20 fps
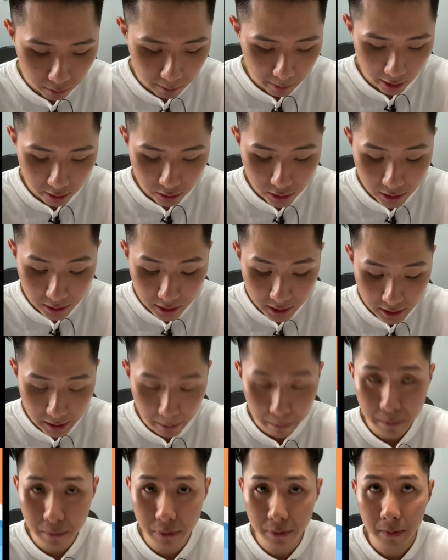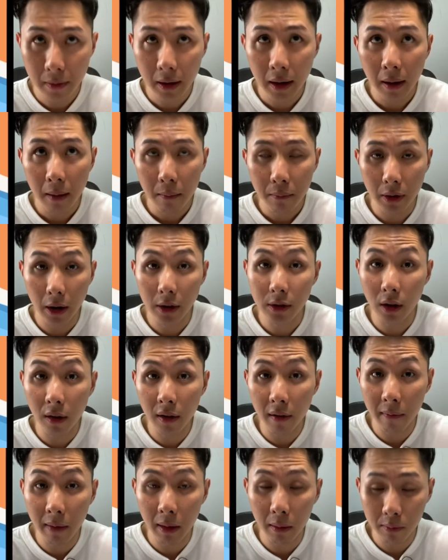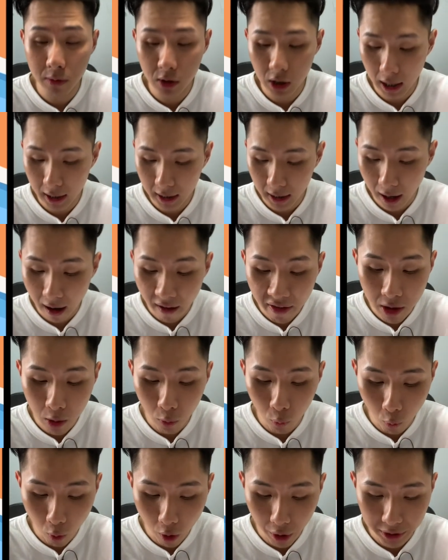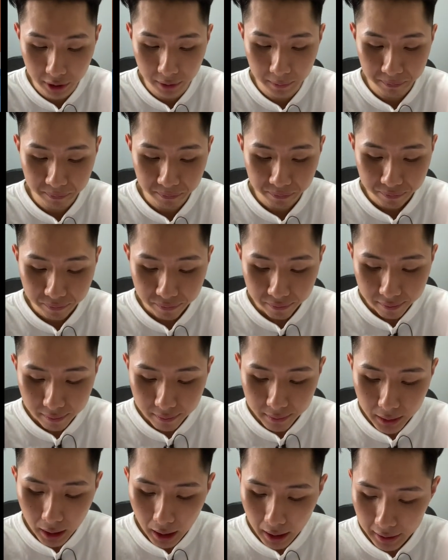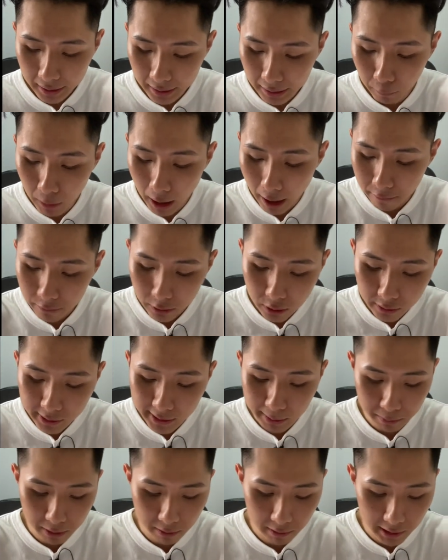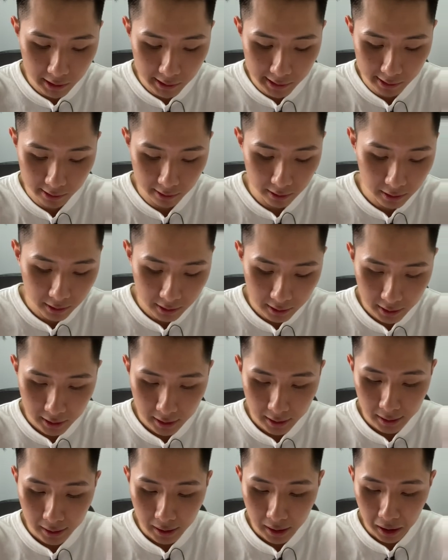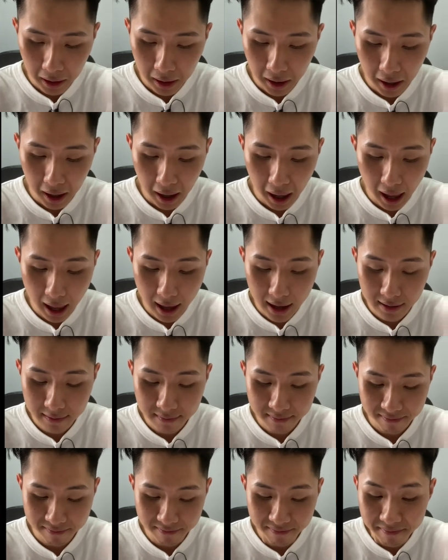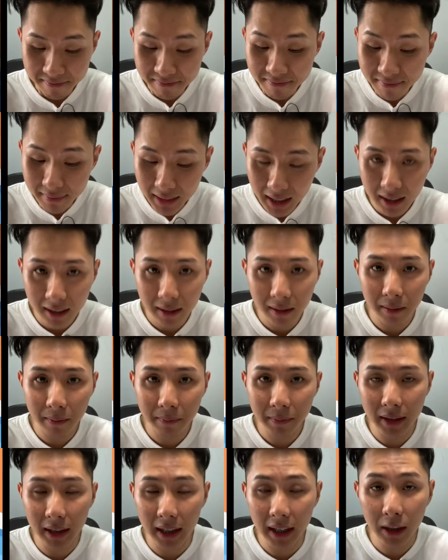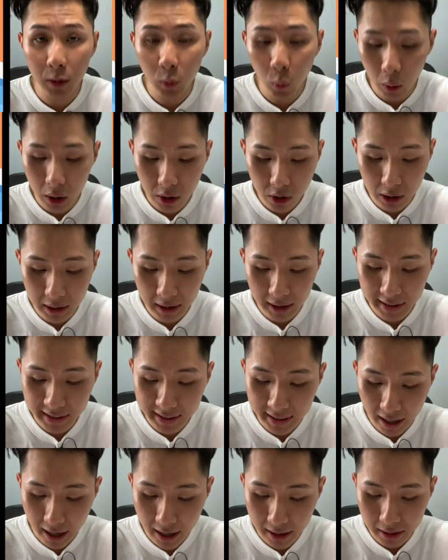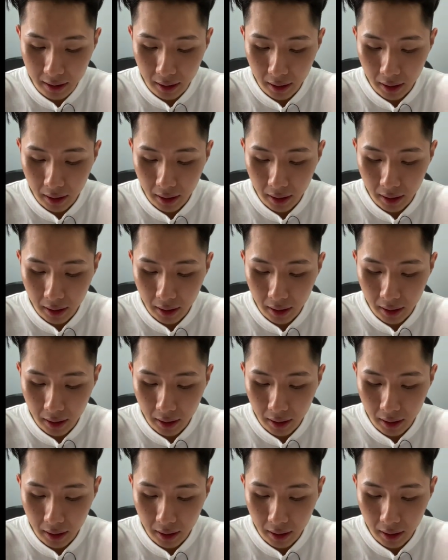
measure the pressure on an object underwater. We have two submarines here, and the intuition is that